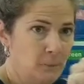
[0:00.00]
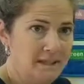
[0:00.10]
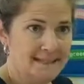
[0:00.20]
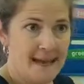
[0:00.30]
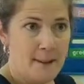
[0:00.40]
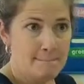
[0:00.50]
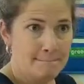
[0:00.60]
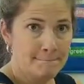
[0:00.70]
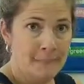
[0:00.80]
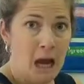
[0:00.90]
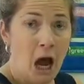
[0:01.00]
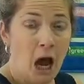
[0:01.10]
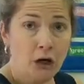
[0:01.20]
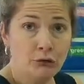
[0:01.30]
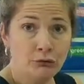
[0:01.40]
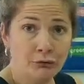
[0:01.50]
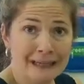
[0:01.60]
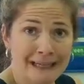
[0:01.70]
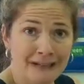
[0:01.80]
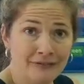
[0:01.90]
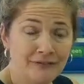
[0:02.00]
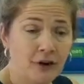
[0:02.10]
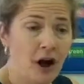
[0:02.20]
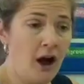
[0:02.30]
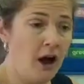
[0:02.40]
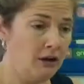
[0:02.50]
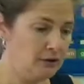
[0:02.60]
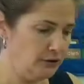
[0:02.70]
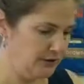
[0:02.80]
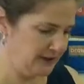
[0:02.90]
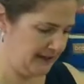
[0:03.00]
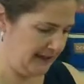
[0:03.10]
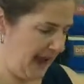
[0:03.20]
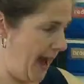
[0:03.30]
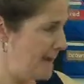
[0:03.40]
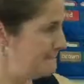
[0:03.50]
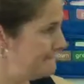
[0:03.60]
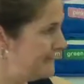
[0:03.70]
what is that? A green frog looking at